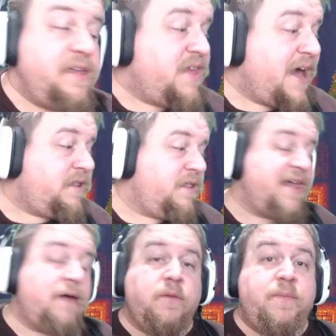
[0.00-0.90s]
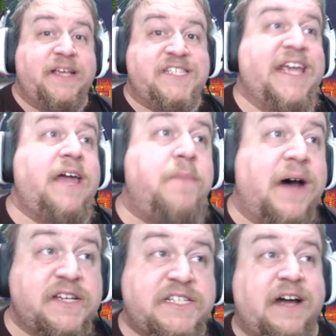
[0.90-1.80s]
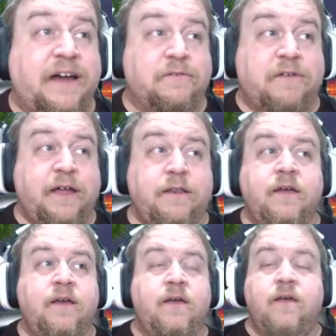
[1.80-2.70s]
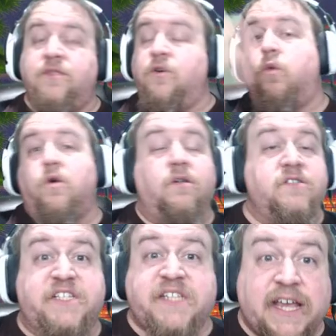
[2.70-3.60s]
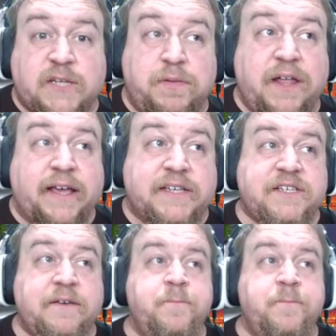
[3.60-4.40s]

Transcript: that would be sandbox style, right? The world just takes place.